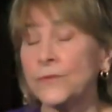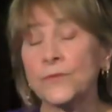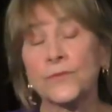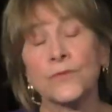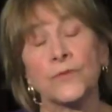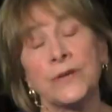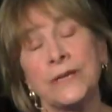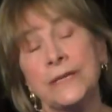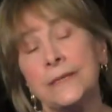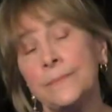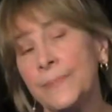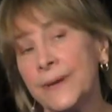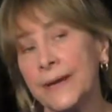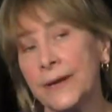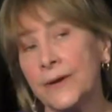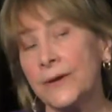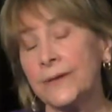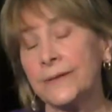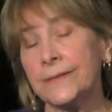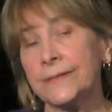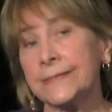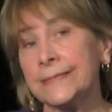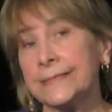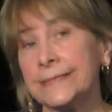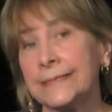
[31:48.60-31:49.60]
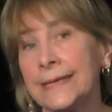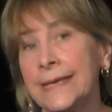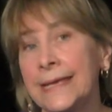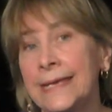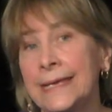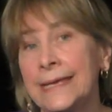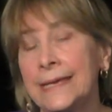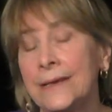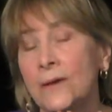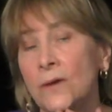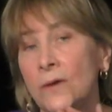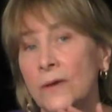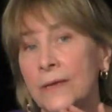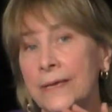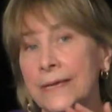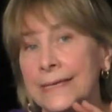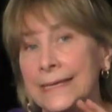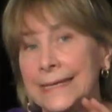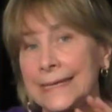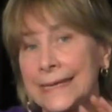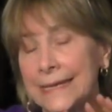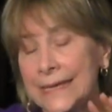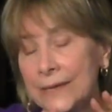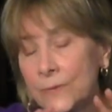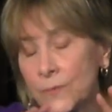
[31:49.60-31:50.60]
green burials in,
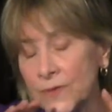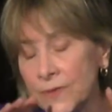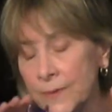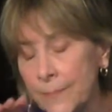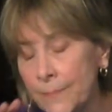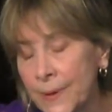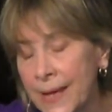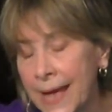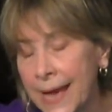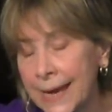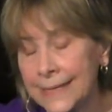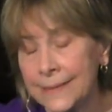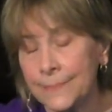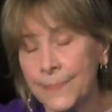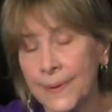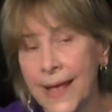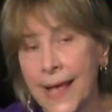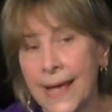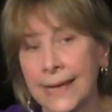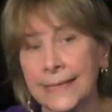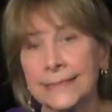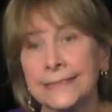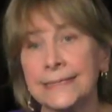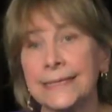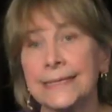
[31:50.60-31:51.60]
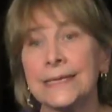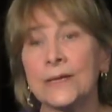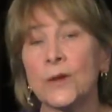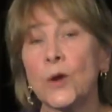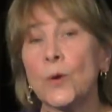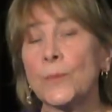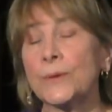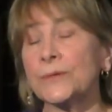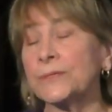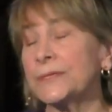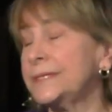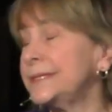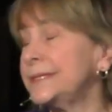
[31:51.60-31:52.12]
with a pine box in almost